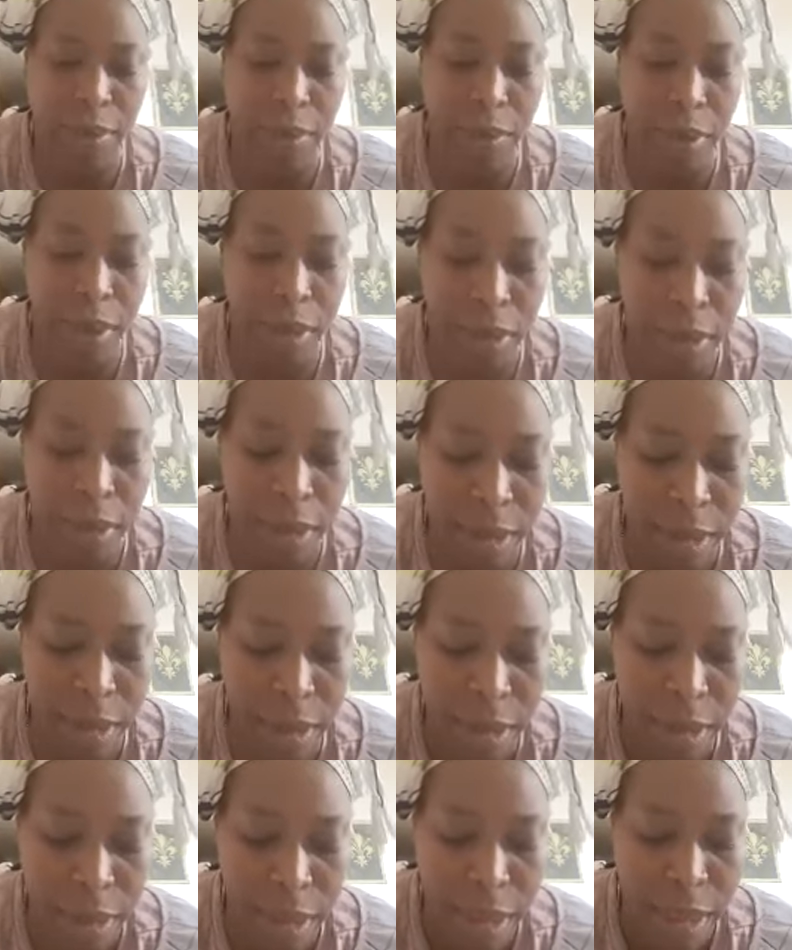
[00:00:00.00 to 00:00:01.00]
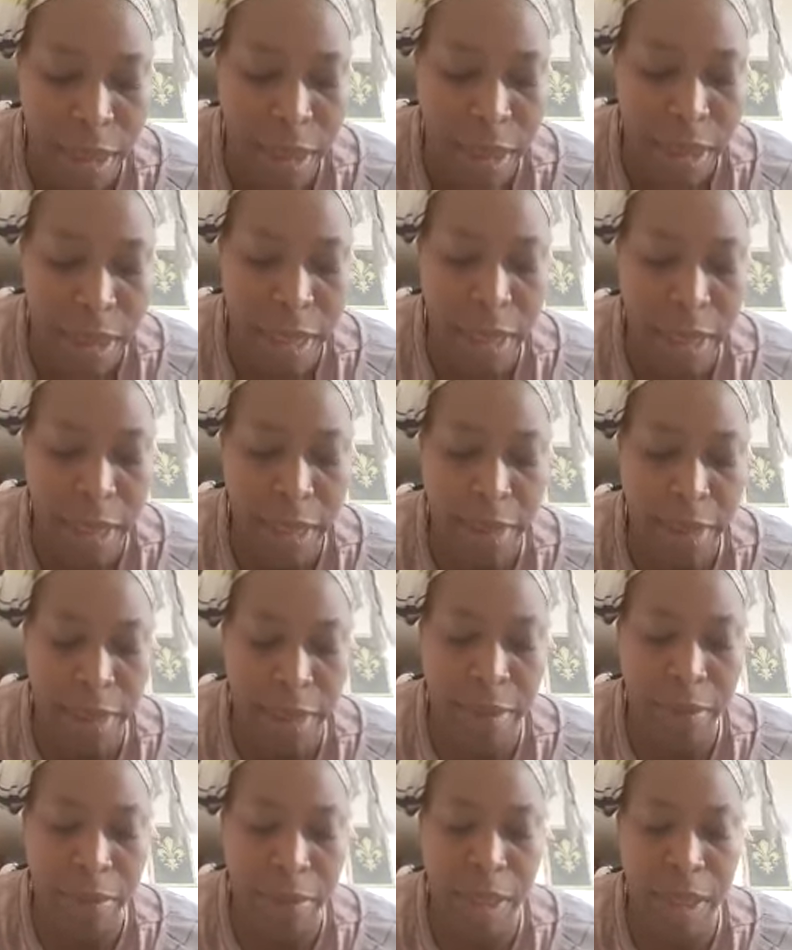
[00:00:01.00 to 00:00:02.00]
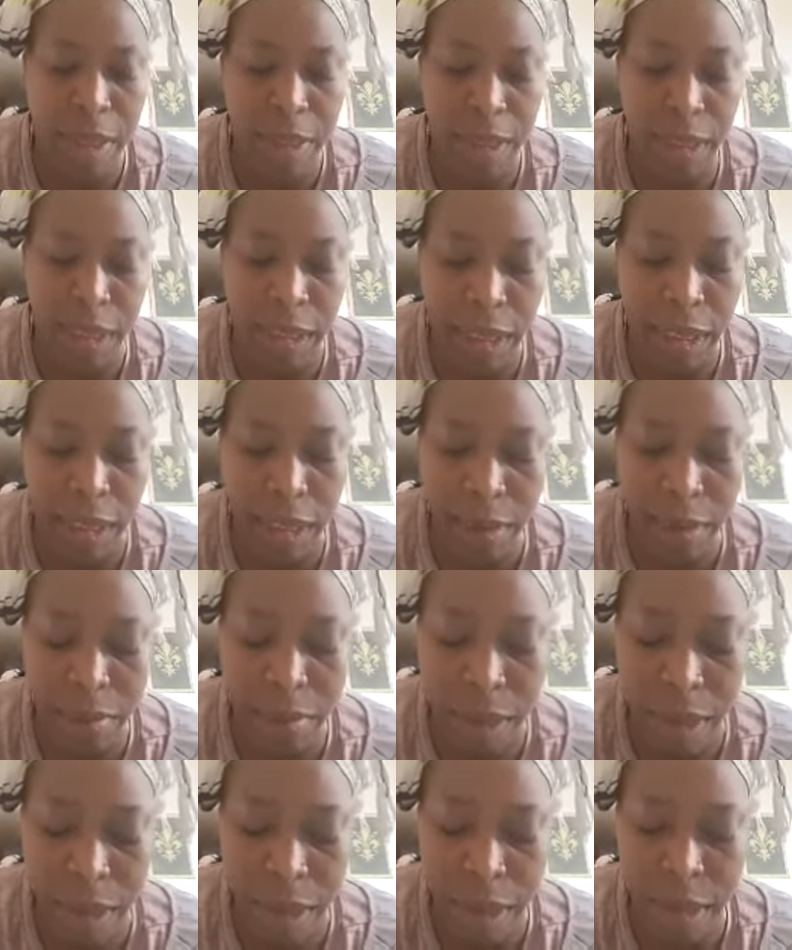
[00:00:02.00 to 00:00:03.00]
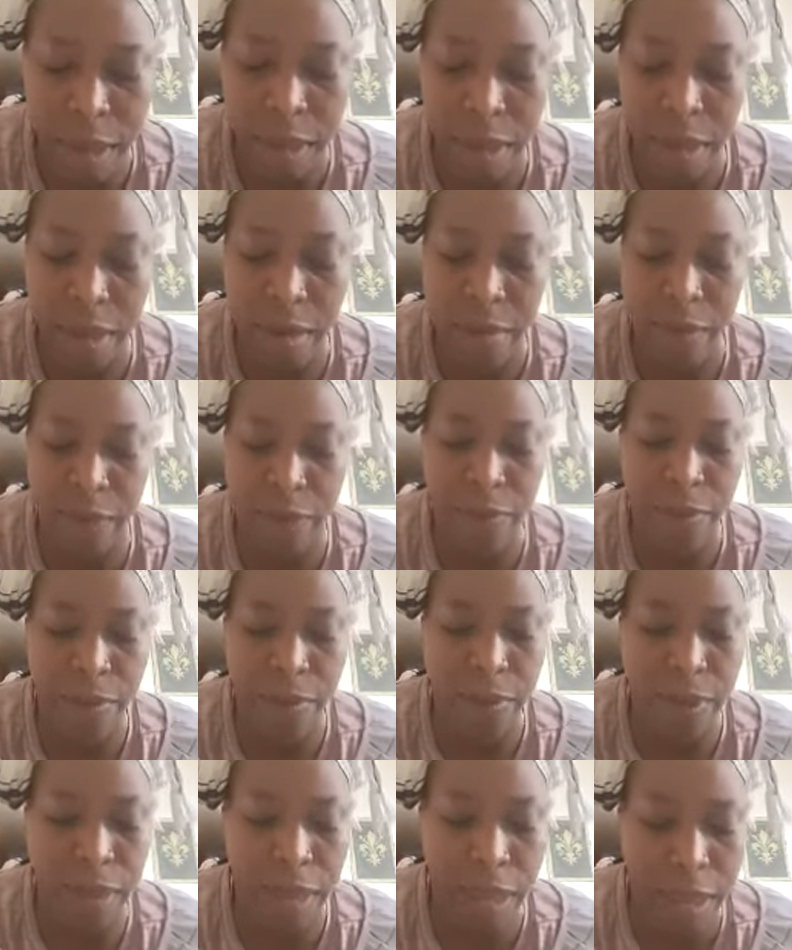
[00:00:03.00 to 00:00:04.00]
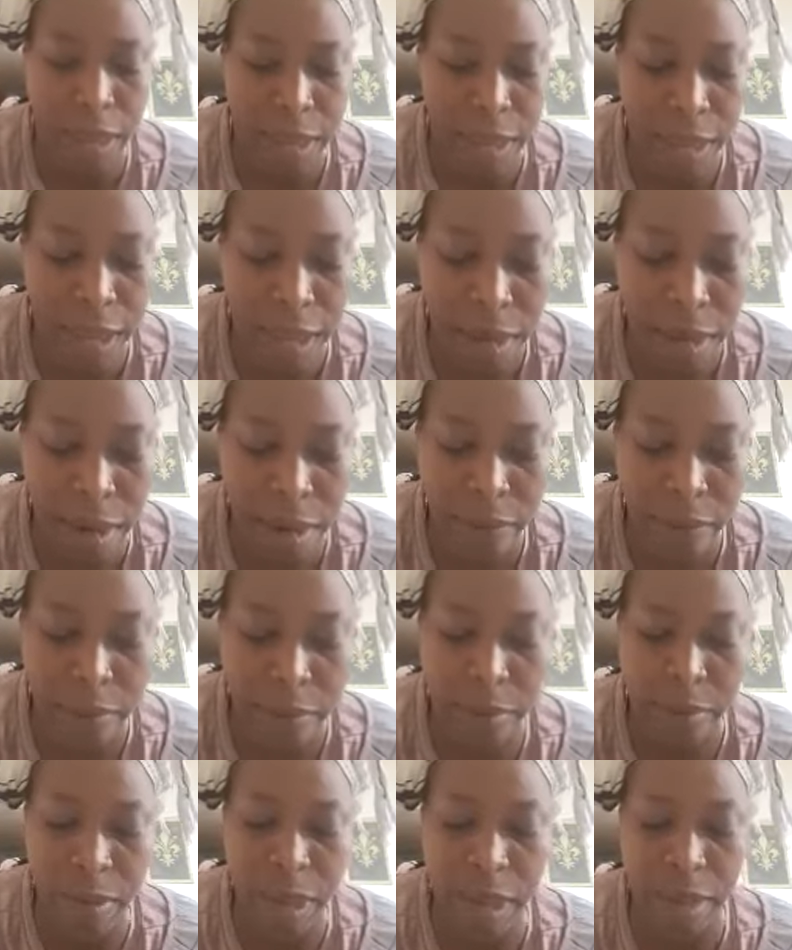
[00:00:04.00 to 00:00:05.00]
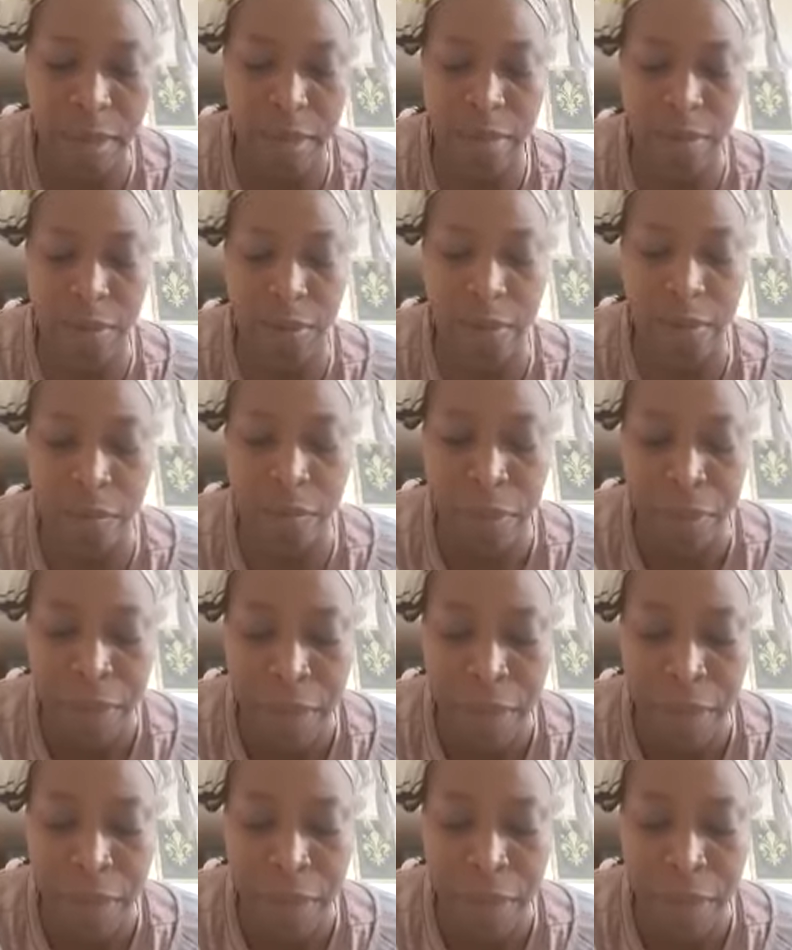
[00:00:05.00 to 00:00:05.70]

O Lord. Let them be ashamed and confused that seek after my soul.